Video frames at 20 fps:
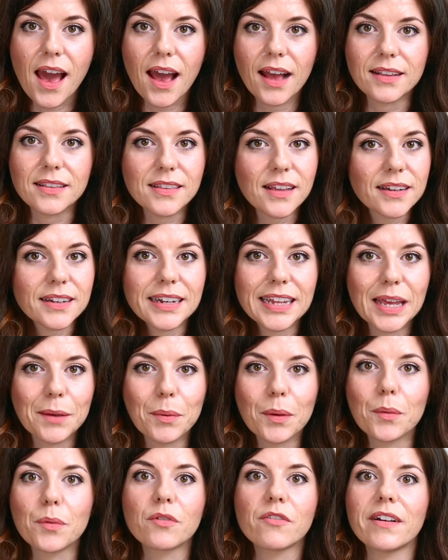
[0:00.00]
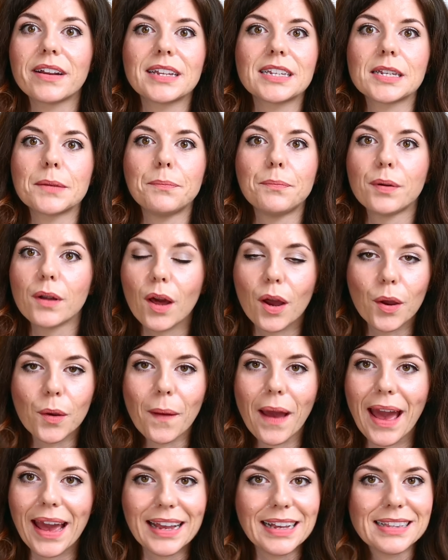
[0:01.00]
and suddenly we were ready to blow
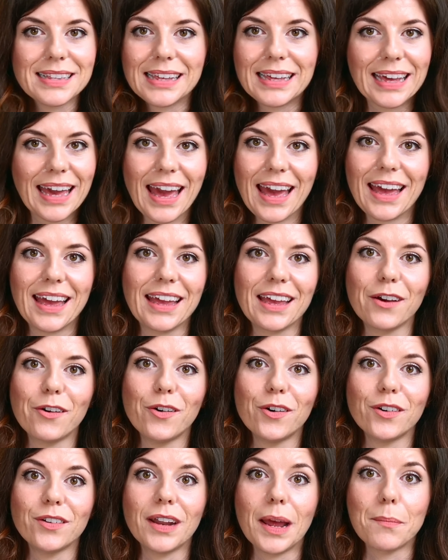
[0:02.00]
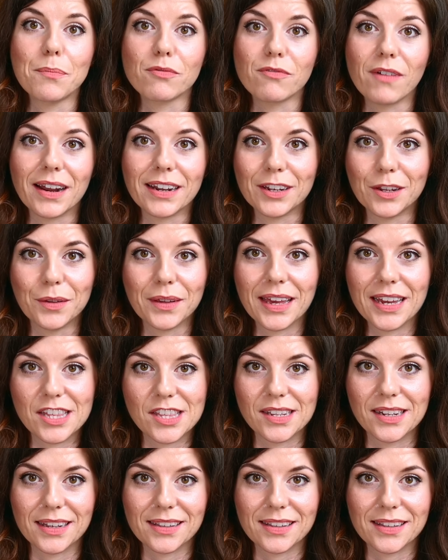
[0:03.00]
eighty K on a brand new kitchen